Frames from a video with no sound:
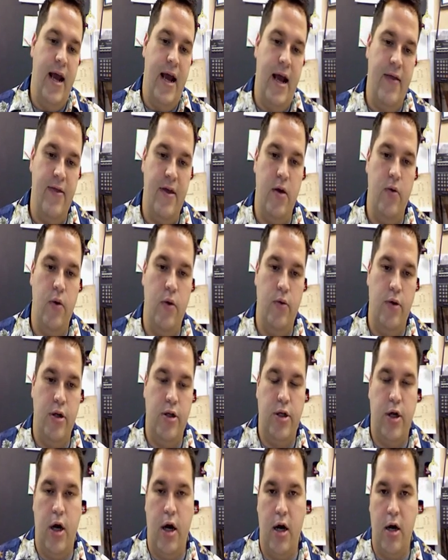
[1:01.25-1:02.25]
And then we want
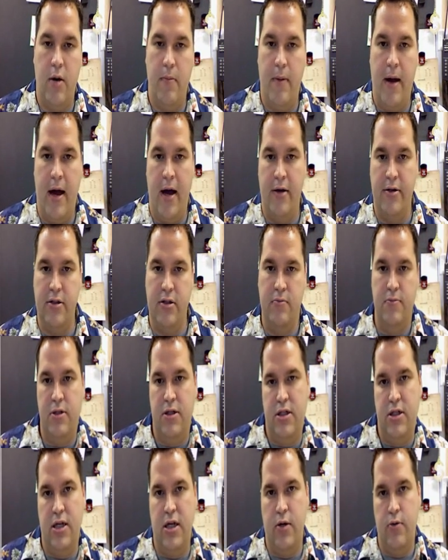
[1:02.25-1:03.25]
to talk about some
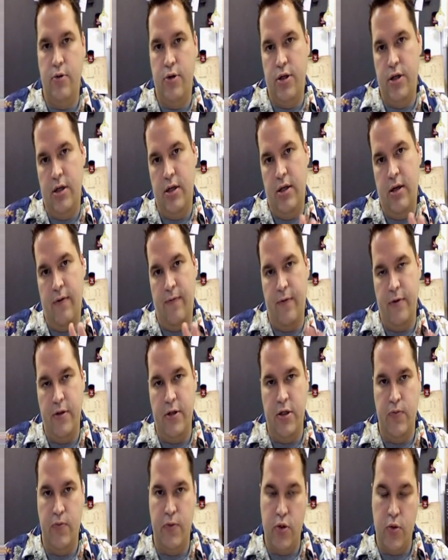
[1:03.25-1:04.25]
distinguishing
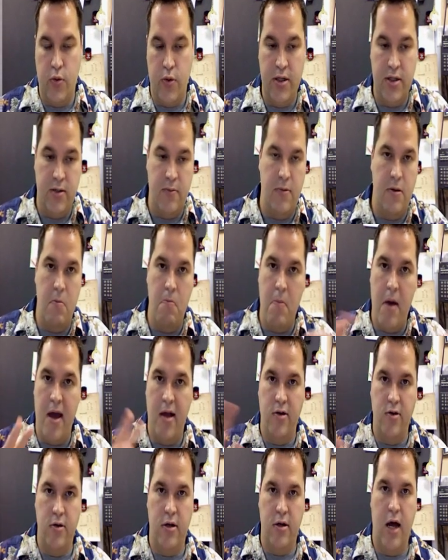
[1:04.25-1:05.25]
differences between some of the
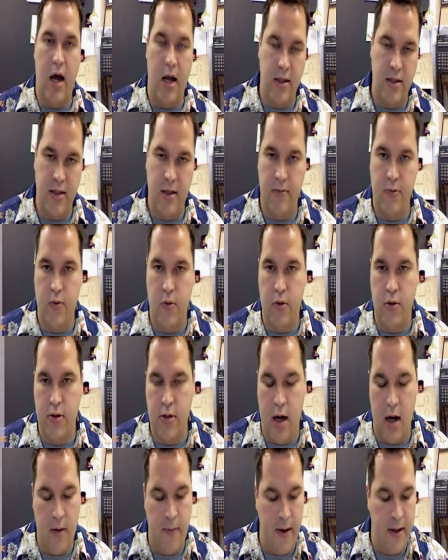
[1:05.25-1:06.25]
major concepts we're going to
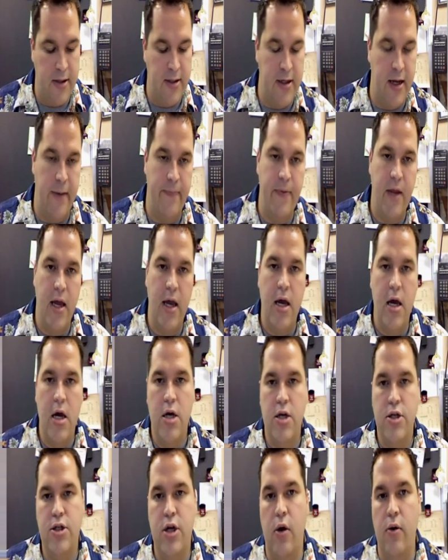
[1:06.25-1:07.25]
talk about today.
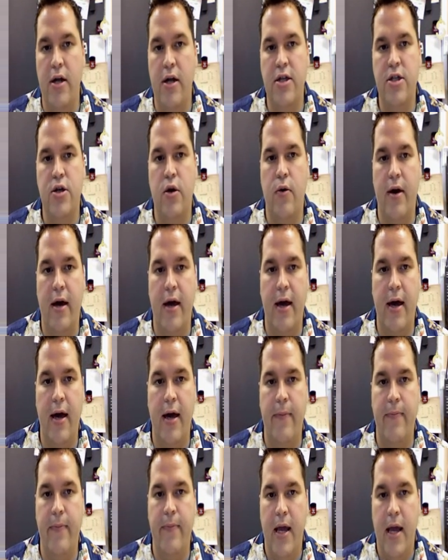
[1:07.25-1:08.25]
So let's go
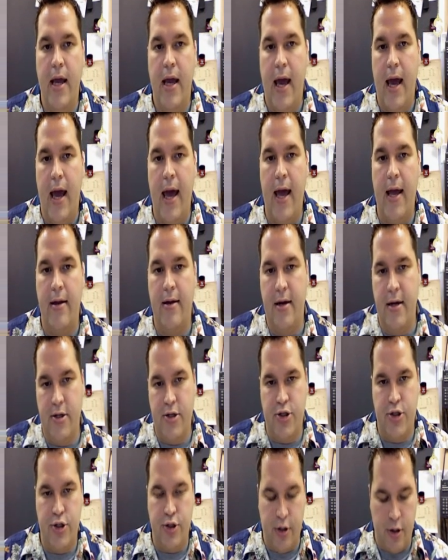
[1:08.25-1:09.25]
ahead and get
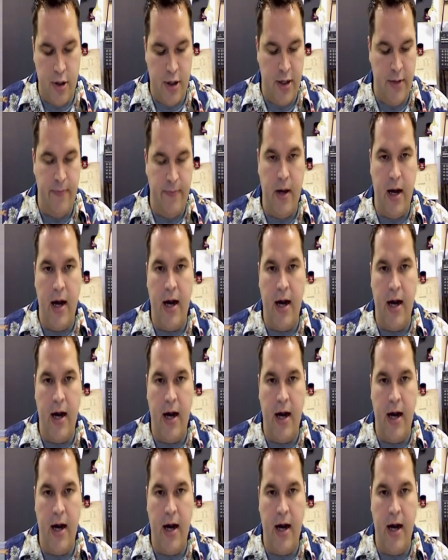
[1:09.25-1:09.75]
started.